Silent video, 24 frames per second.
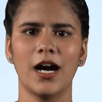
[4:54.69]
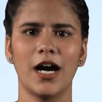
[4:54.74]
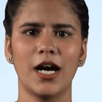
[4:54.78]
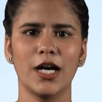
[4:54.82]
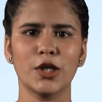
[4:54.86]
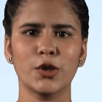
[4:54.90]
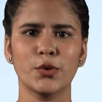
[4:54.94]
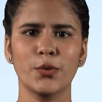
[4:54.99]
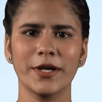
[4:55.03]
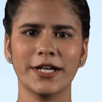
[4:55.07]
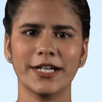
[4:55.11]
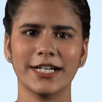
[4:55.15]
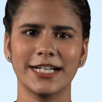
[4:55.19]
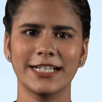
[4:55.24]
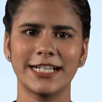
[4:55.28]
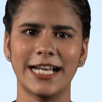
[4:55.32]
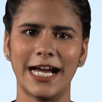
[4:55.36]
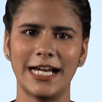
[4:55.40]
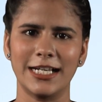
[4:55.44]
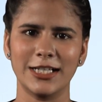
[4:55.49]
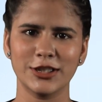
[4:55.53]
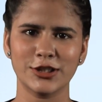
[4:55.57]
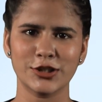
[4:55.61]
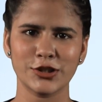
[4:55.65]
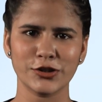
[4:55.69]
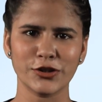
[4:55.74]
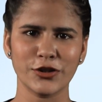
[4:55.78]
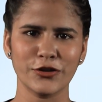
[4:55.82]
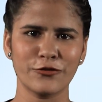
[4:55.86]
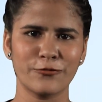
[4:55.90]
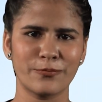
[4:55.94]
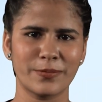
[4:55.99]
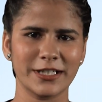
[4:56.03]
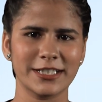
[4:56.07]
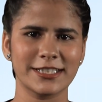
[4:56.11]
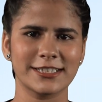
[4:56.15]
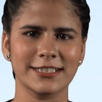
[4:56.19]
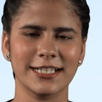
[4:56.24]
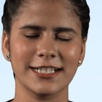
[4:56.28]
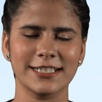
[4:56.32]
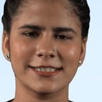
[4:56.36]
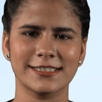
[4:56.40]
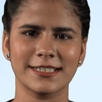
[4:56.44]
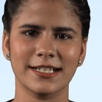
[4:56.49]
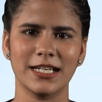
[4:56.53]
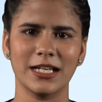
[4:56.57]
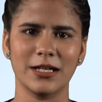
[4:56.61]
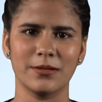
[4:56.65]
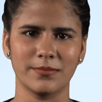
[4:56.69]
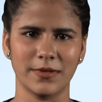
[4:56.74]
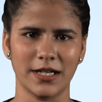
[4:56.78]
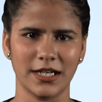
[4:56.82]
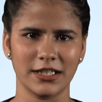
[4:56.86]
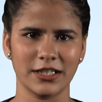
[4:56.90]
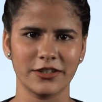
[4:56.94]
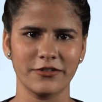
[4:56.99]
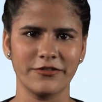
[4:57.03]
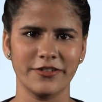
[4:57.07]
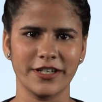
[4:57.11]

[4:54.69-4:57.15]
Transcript: A quick analysis of Prisoner's Dilemma